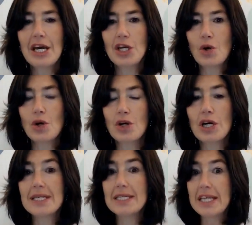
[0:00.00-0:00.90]

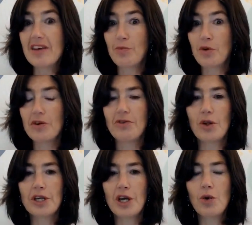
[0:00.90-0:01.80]
your safe
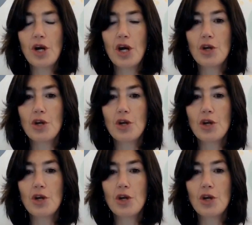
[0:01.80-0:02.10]
portfolio,